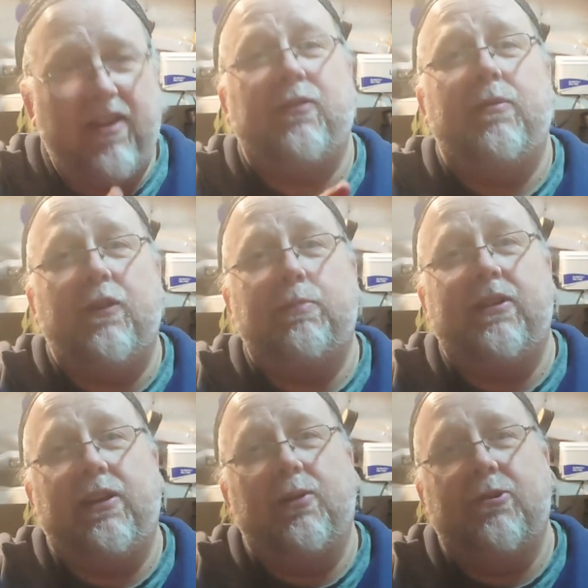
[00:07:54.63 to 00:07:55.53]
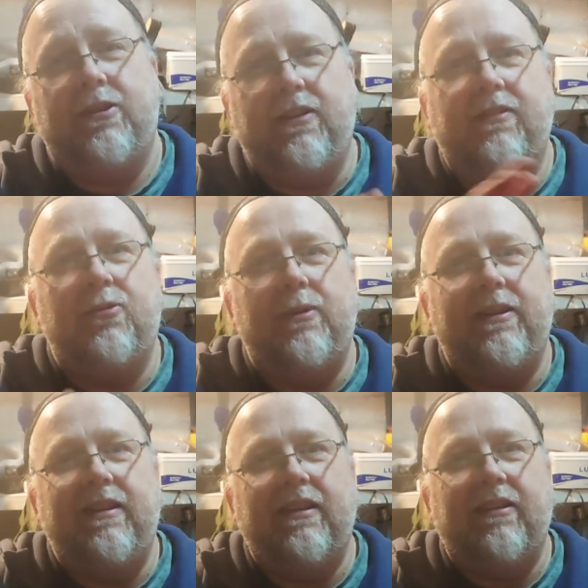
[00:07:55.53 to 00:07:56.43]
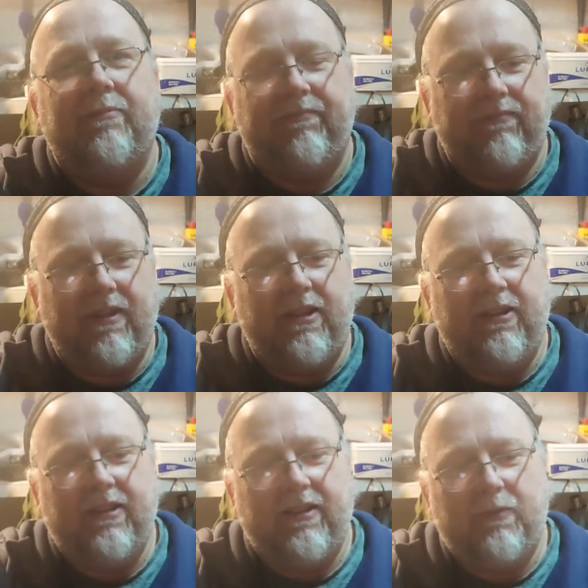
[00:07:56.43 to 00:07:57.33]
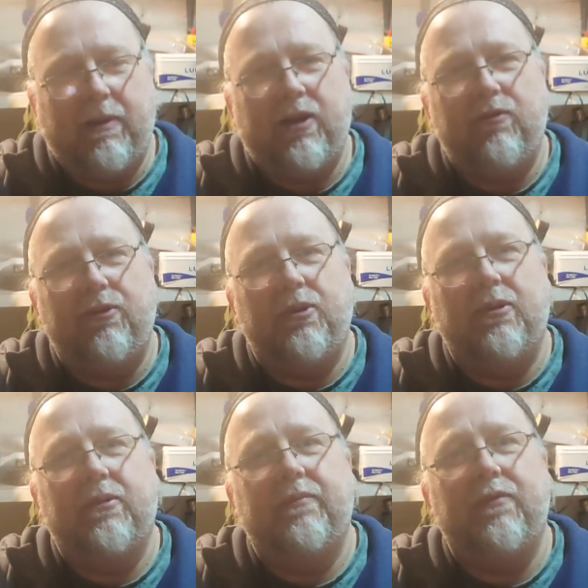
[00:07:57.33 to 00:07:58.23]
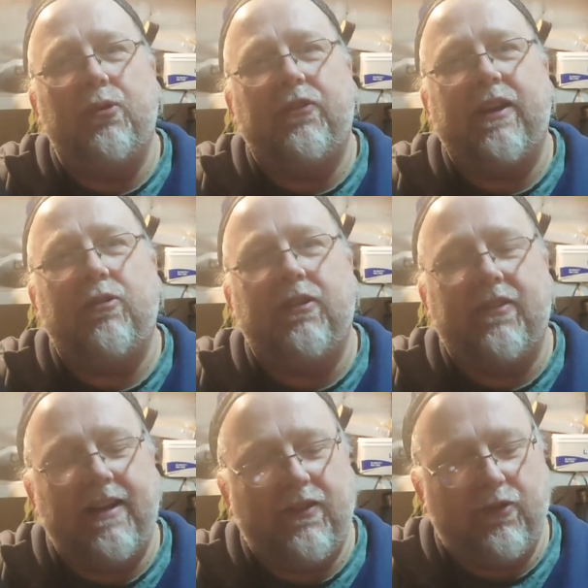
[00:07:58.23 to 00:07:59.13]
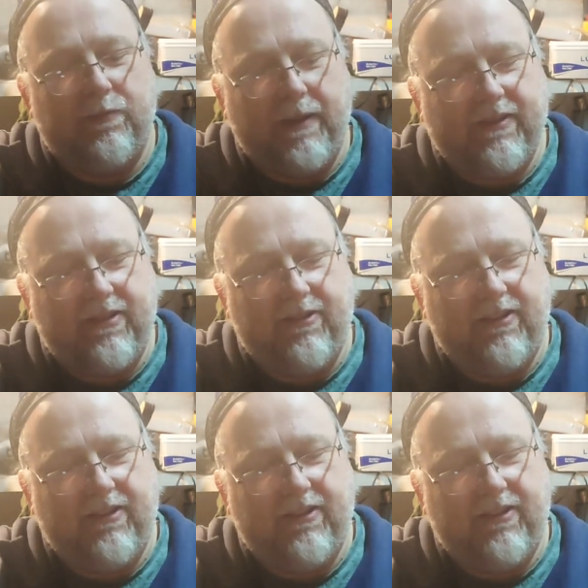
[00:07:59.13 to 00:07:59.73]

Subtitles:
this particular one is nowhere near as powerful or as accurate as an airsoft blaster